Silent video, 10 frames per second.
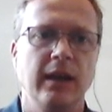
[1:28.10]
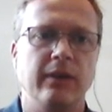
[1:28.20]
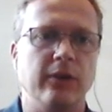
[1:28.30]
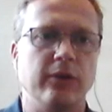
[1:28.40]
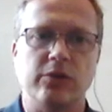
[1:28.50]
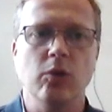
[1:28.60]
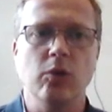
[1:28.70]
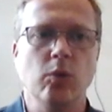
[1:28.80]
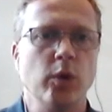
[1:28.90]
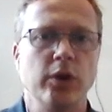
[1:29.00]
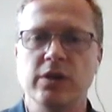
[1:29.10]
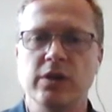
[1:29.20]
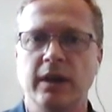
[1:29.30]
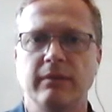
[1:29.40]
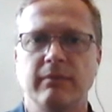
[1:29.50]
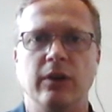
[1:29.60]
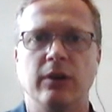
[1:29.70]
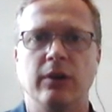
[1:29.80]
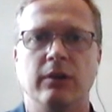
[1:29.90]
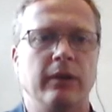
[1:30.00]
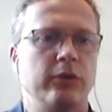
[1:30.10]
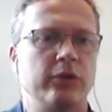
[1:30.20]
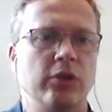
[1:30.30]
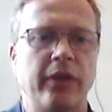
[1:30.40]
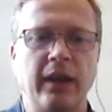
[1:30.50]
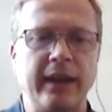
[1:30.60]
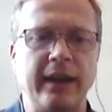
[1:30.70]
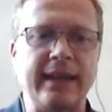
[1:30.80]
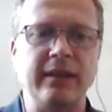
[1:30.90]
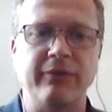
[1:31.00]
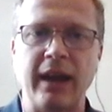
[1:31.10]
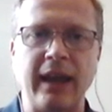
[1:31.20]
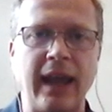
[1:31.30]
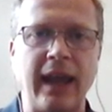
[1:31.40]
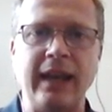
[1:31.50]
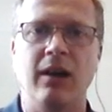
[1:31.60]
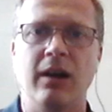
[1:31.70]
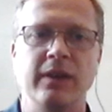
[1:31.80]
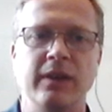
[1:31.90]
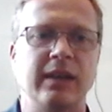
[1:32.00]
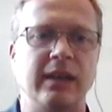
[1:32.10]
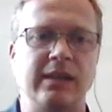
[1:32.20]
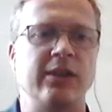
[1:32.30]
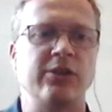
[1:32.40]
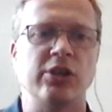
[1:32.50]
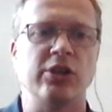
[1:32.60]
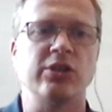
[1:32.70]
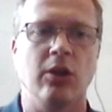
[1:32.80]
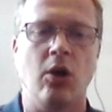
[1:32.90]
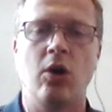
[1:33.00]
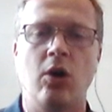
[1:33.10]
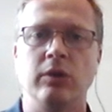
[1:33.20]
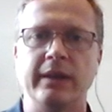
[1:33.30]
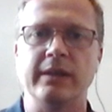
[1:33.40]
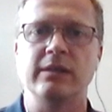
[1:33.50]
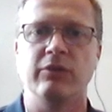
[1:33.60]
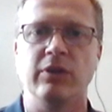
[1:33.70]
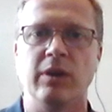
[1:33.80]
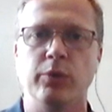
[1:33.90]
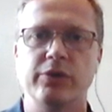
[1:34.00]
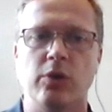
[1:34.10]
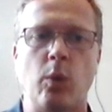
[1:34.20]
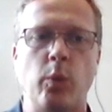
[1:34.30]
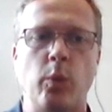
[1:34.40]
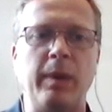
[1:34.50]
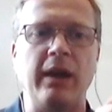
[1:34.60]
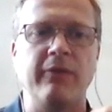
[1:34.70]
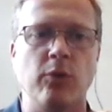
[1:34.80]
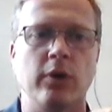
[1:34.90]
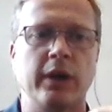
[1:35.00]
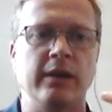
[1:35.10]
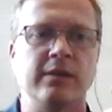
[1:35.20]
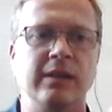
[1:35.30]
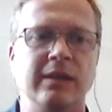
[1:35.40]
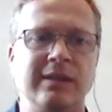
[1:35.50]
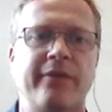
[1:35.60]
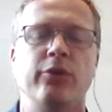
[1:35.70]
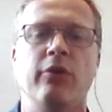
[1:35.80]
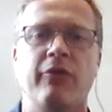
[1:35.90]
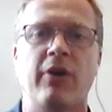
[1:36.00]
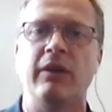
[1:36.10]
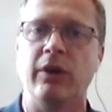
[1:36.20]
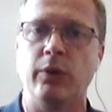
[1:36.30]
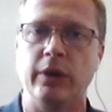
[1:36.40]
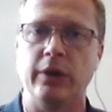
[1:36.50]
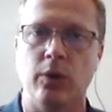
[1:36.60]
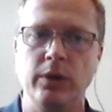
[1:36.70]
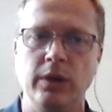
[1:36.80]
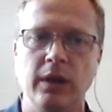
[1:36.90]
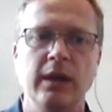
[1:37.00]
There's no words on it. There's nothing identifying anything on this. It's just a long list of numbers. So what we pay for is the 705 area code.